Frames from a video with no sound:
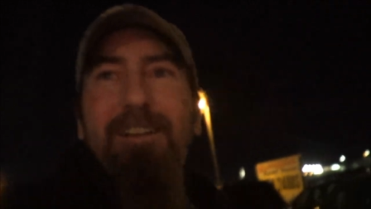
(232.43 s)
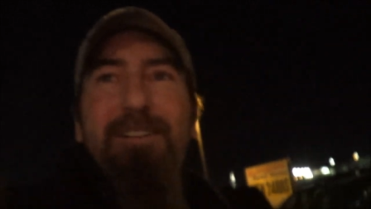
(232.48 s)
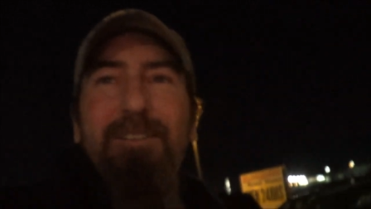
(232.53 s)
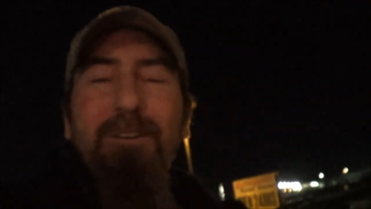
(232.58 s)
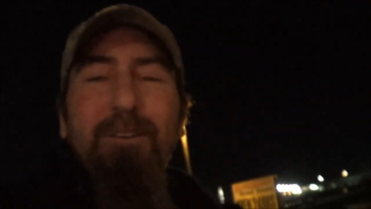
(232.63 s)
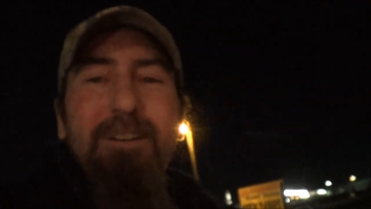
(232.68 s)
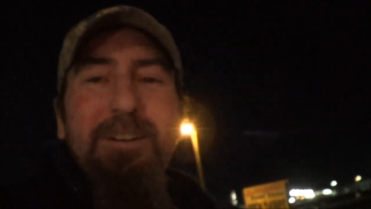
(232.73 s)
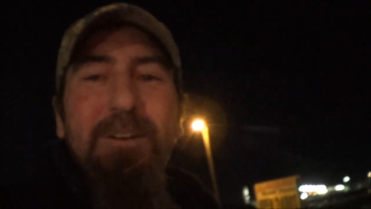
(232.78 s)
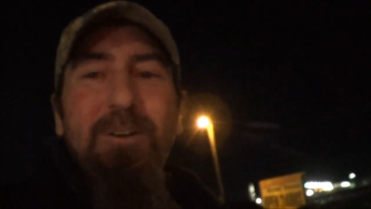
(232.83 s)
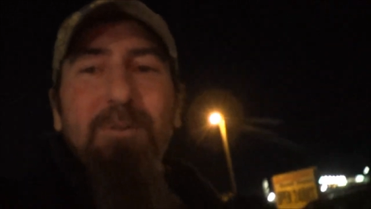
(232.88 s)
No,
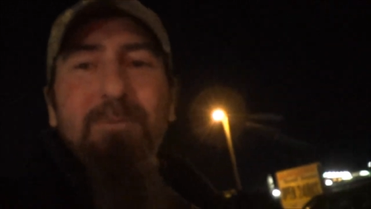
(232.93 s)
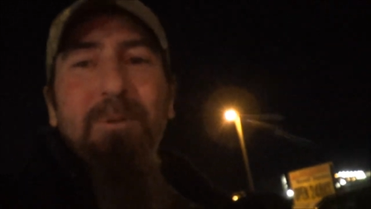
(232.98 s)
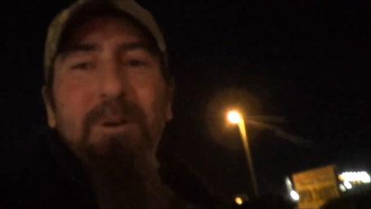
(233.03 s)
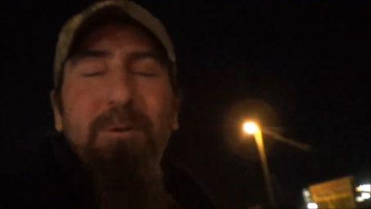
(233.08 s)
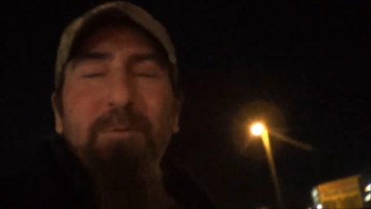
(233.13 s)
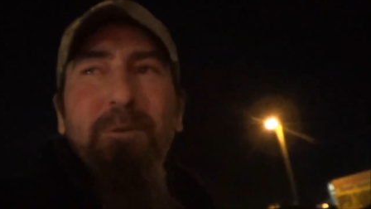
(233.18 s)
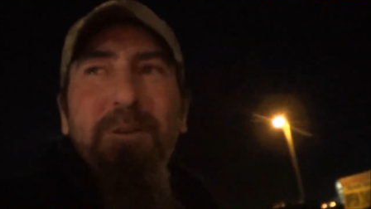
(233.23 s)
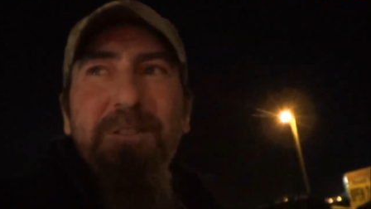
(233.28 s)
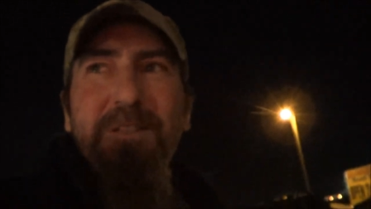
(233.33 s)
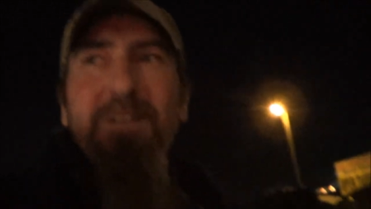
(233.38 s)
I know,
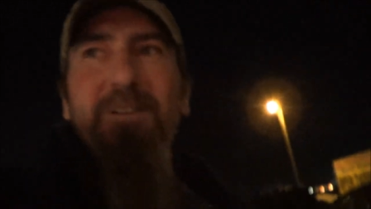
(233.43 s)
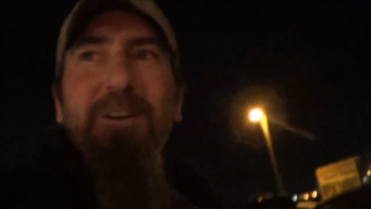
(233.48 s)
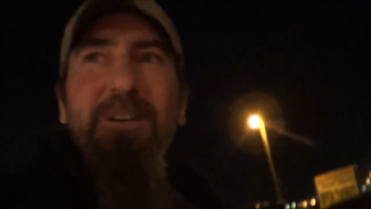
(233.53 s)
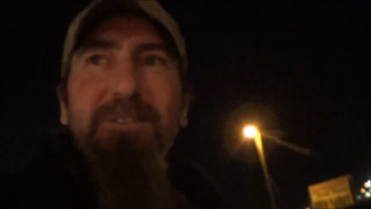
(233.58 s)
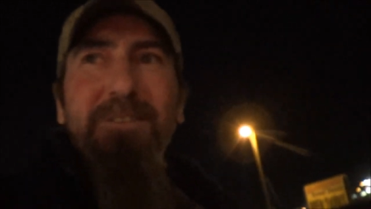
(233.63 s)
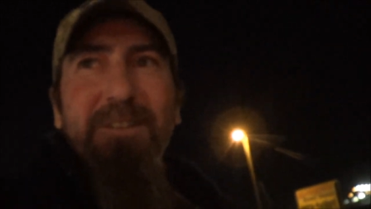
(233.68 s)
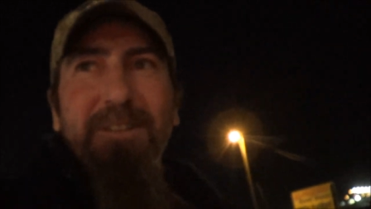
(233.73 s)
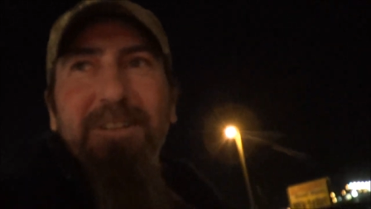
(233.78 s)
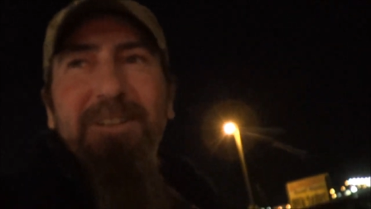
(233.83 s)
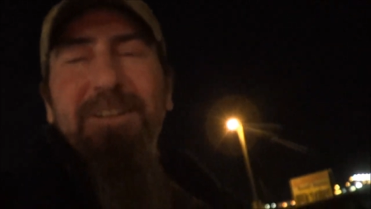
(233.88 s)
but what's it called?
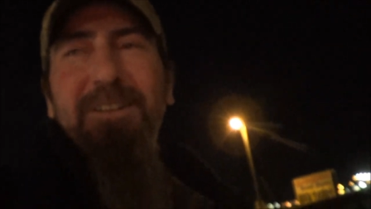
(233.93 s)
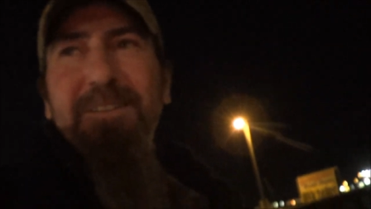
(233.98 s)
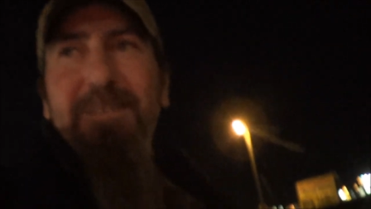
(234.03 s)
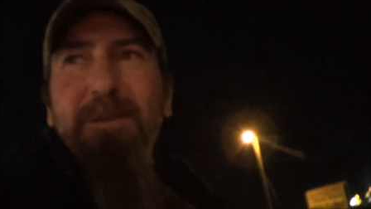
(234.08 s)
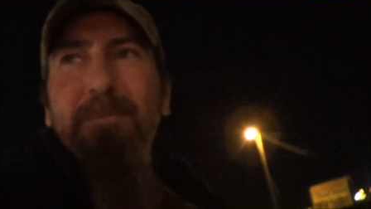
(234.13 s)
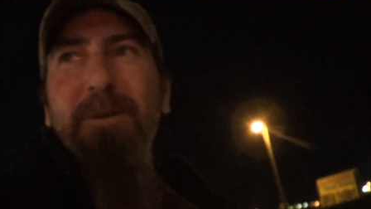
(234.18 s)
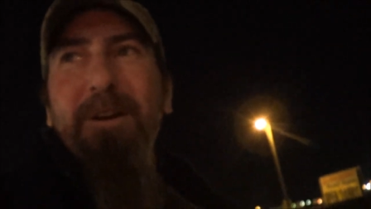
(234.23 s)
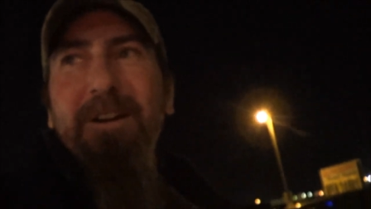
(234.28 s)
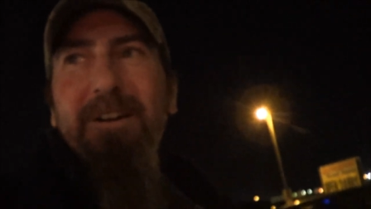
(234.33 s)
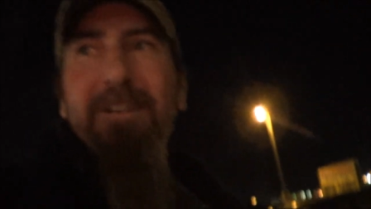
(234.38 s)
The
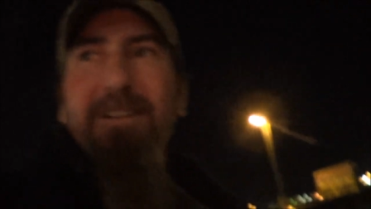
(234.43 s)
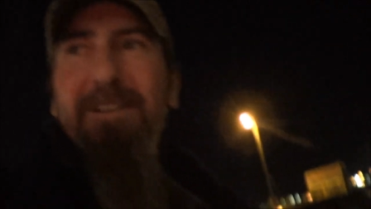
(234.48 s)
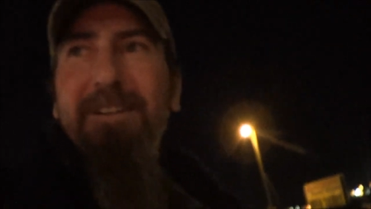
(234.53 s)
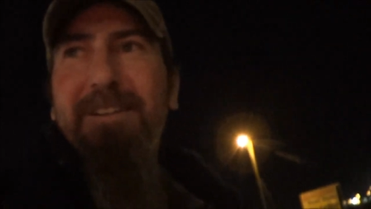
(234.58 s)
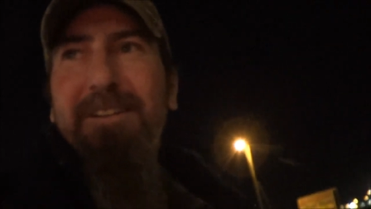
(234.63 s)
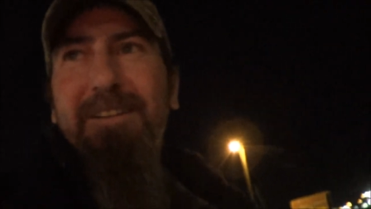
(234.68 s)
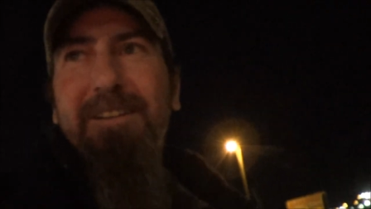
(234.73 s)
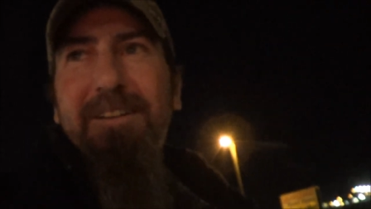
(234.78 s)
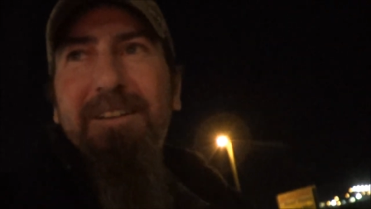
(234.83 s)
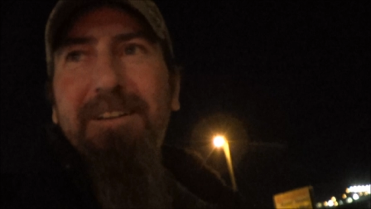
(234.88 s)
bar?
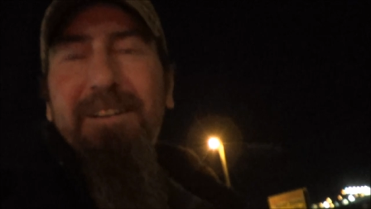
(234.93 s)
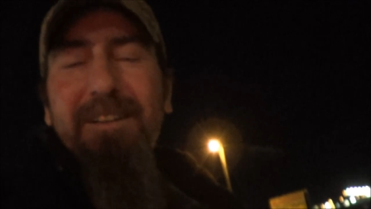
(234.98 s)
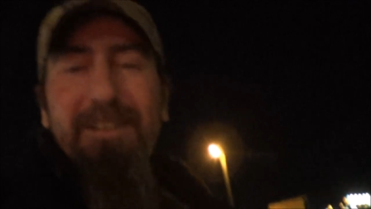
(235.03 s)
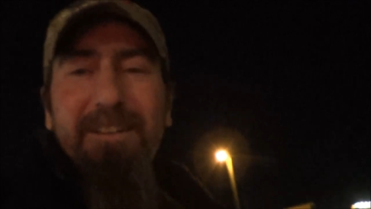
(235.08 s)
Peelers.